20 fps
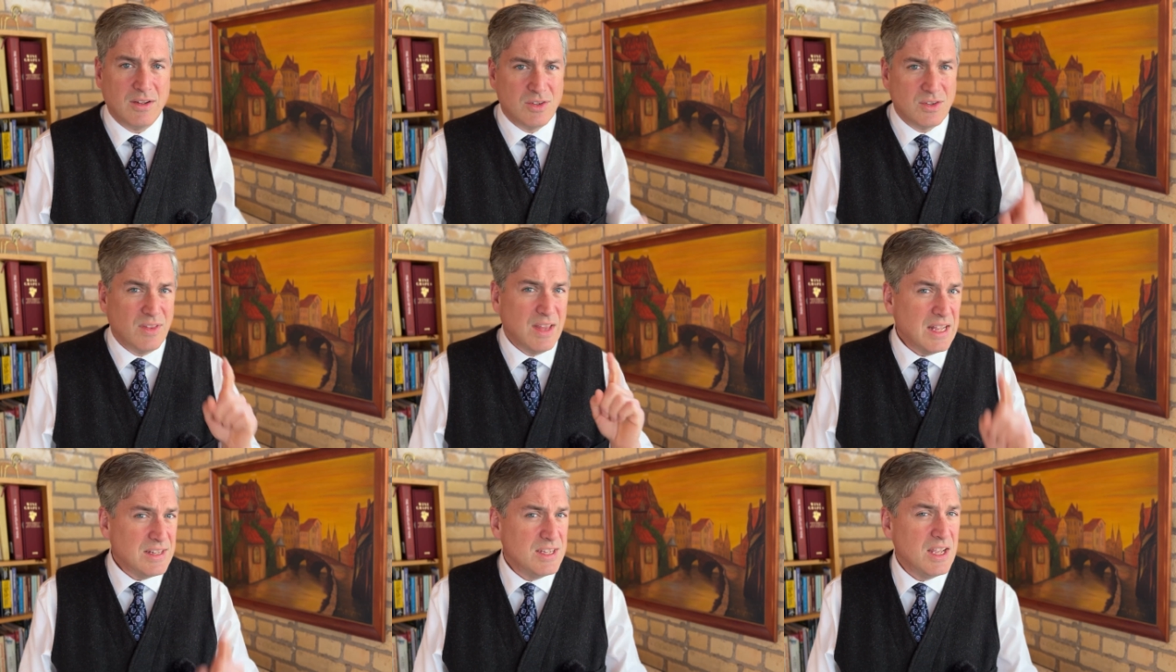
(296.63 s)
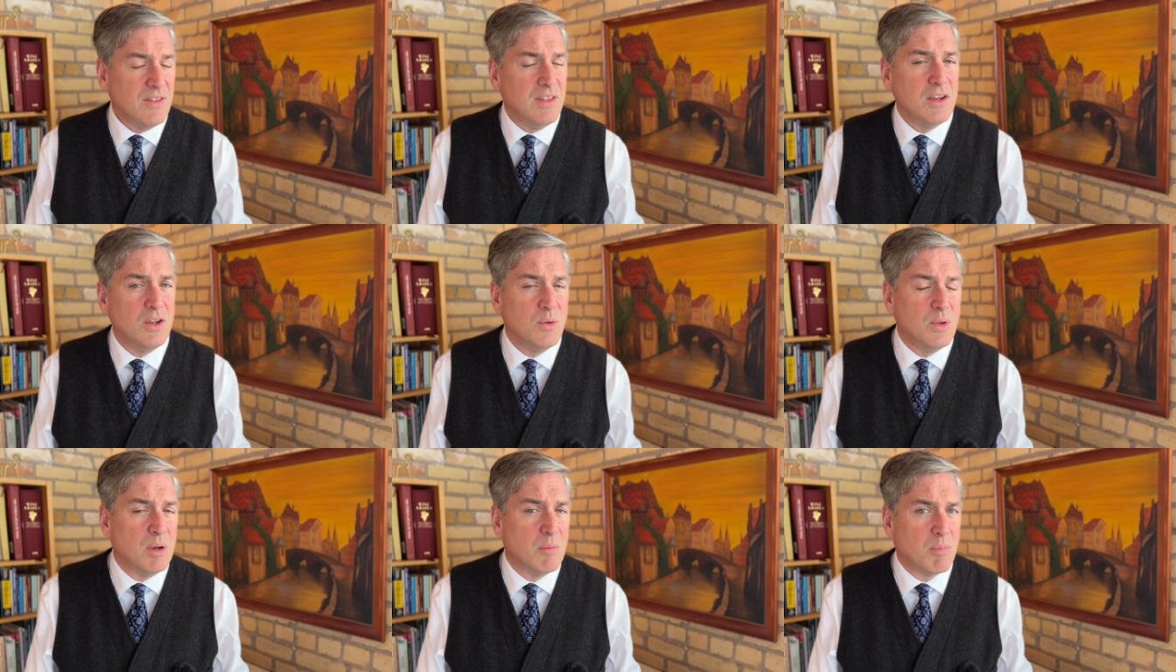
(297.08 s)
So that's how they
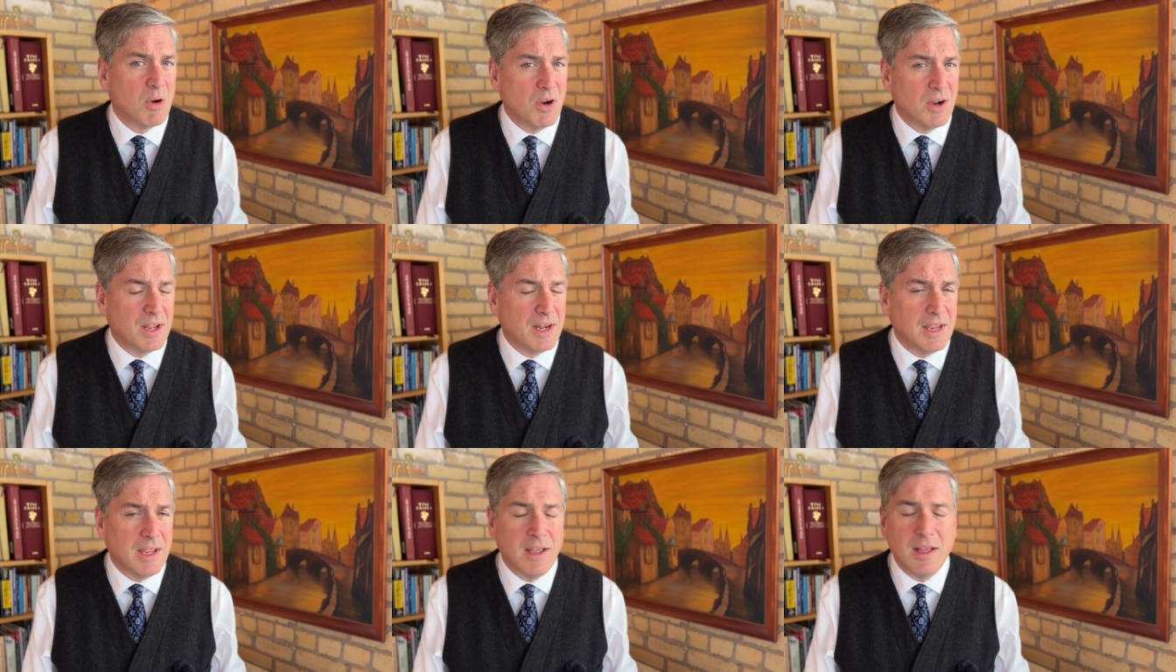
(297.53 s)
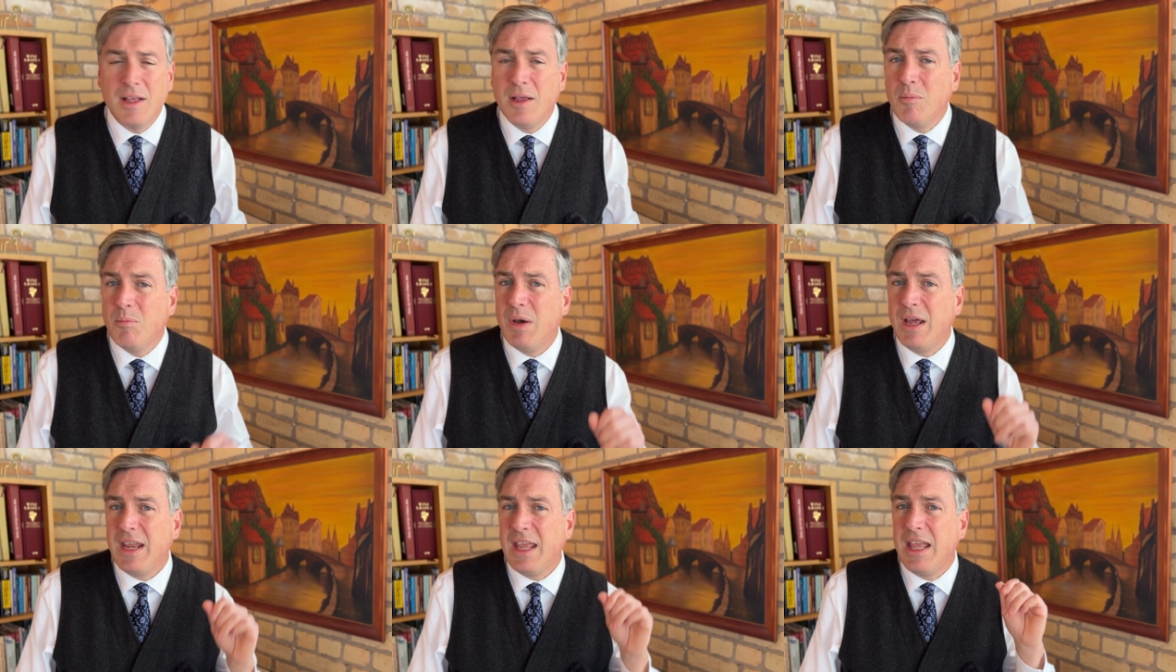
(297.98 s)
do it in Burgundy.
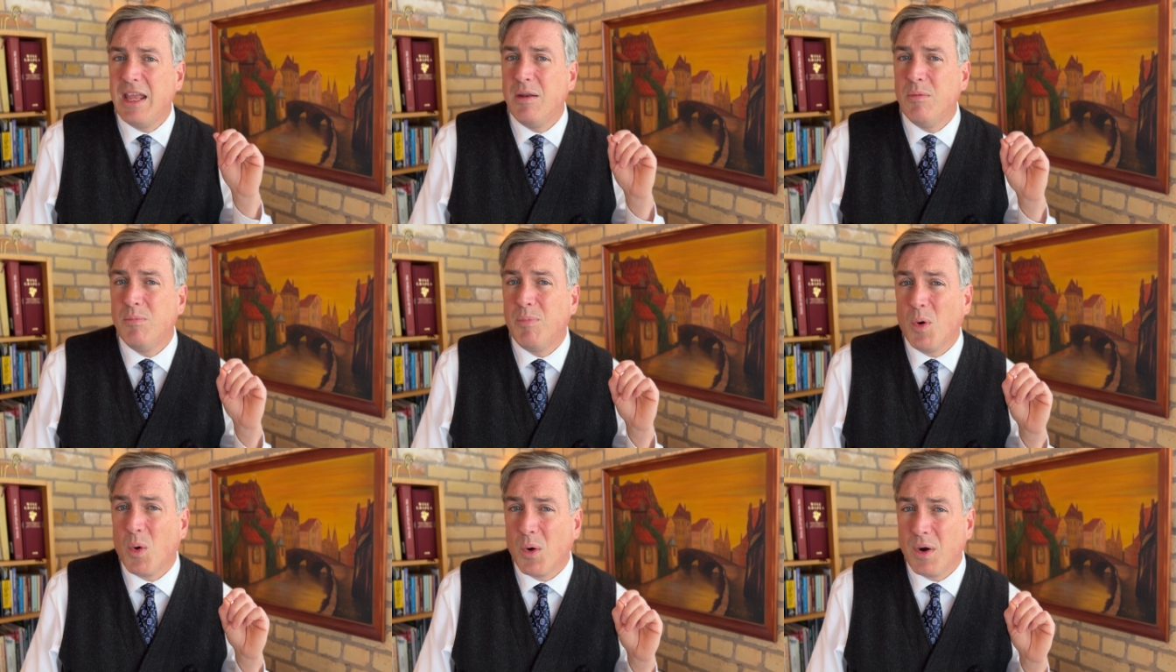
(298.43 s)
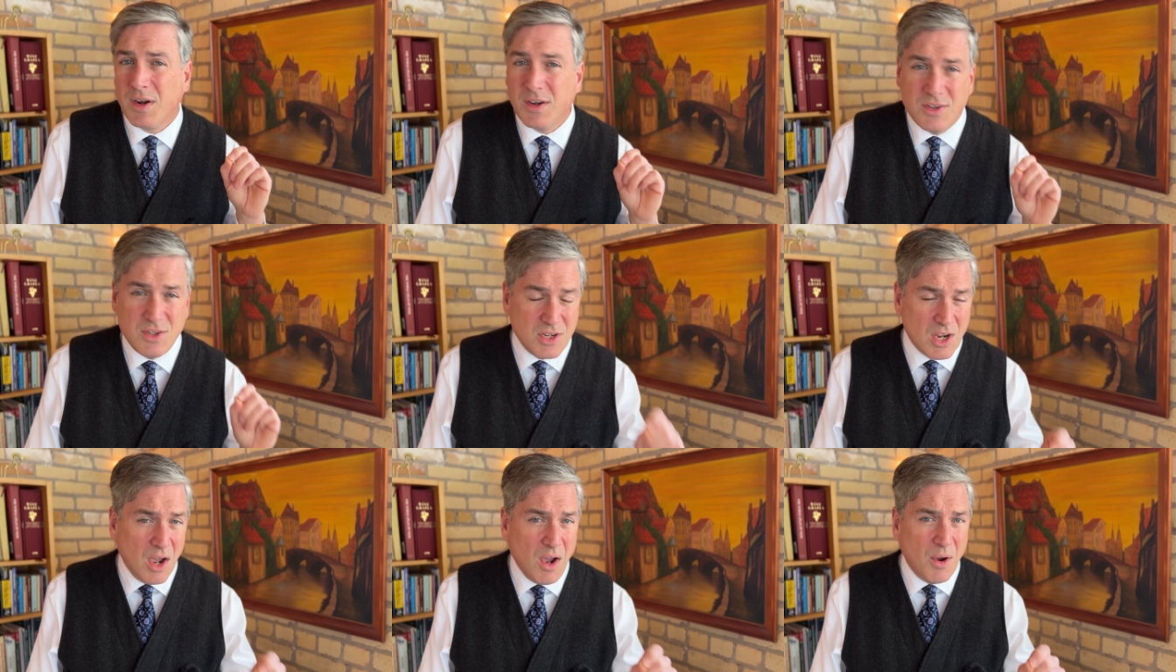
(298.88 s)
But in
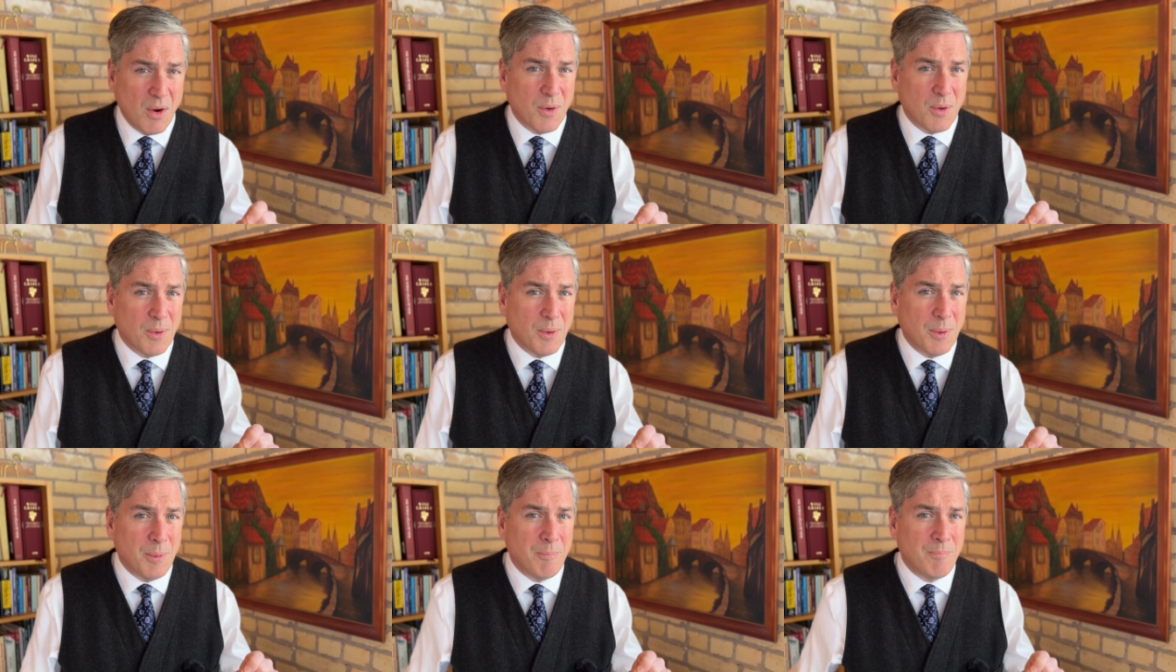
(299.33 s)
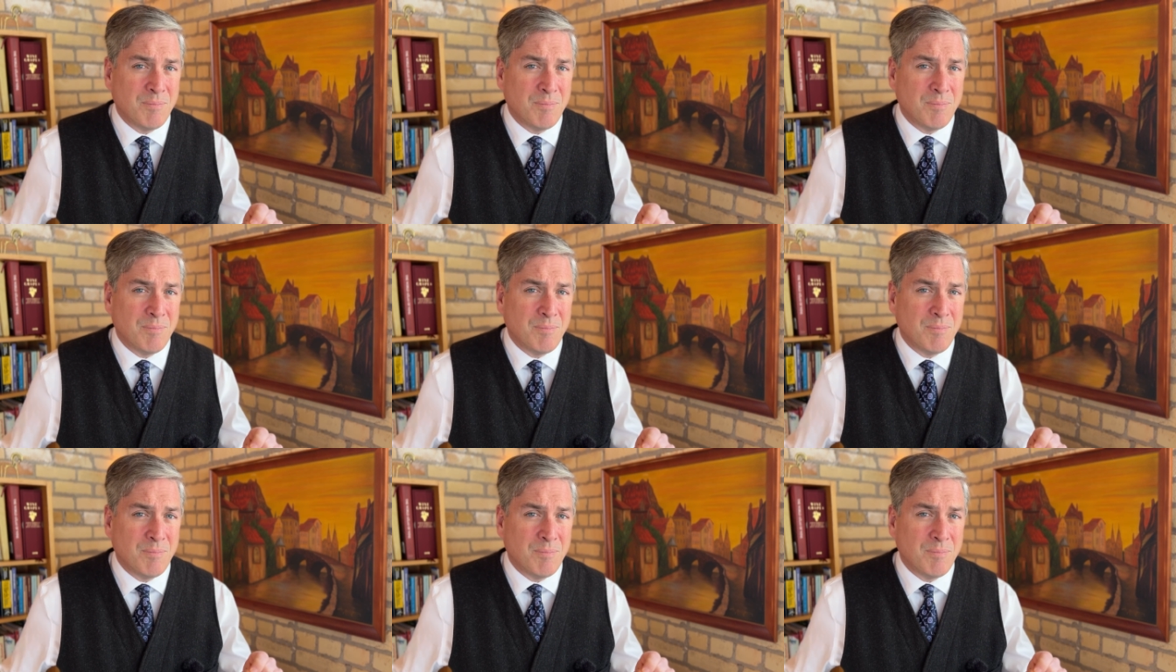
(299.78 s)
Bordeaux,